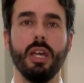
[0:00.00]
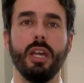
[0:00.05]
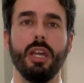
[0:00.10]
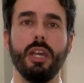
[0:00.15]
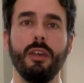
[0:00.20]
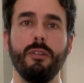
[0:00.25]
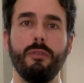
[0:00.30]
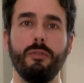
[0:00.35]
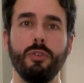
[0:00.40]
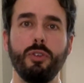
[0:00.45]

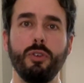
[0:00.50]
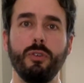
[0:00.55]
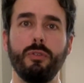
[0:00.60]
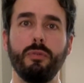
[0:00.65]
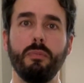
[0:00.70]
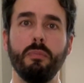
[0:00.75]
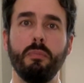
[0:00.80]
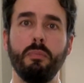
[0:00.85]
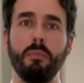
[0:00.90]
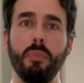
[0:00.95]
If
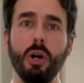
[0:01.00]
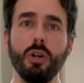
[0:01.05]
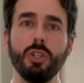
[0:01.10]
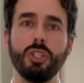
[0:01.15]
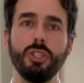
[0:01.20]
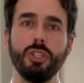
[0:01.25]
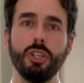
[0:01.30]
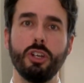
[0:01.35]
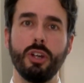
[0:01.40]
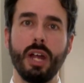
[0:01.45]
you've
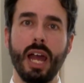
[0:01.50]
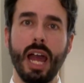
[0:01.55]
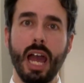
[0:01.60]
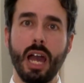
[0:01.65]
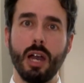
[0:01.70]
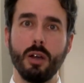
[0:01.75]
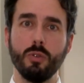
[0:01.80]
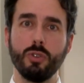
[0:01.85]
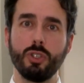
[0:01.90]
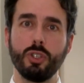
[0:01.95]
bought your
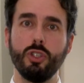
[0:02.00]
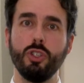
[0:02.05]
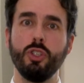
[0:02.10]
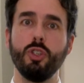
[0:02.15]
house,